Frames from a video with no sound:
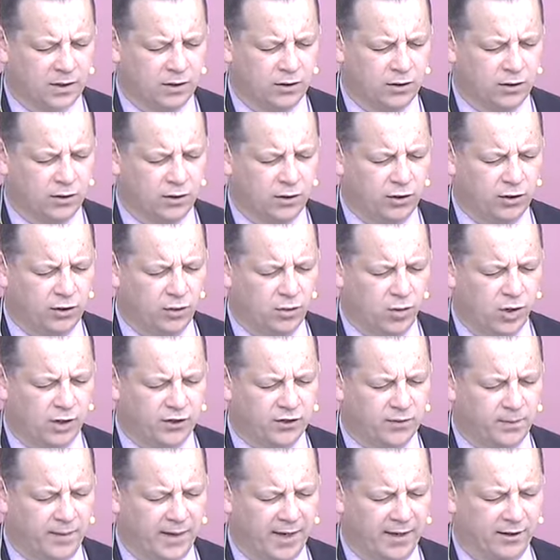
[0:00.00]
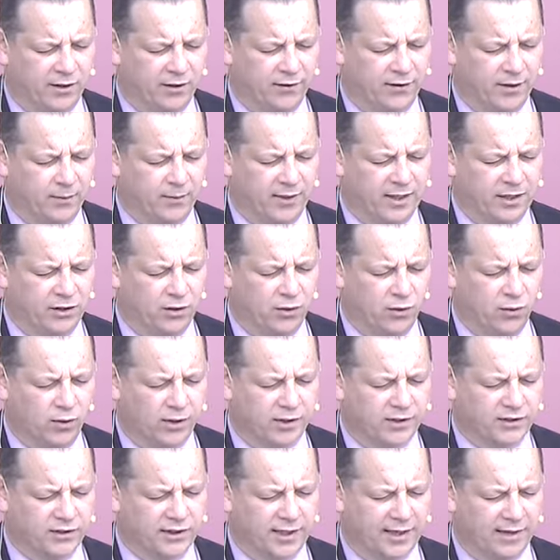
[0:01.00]
You know us better than we know
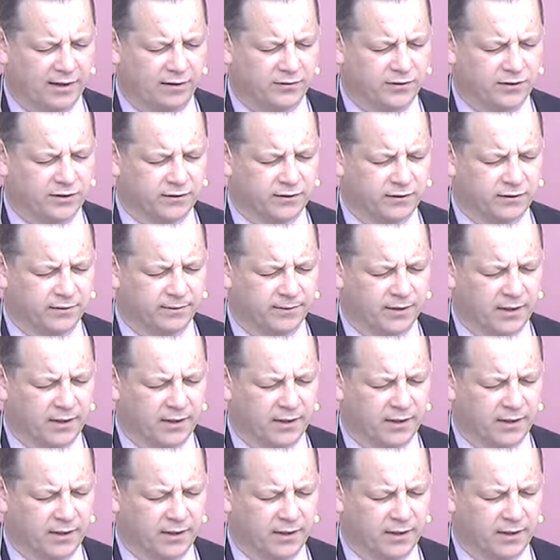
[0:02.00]
ourselves.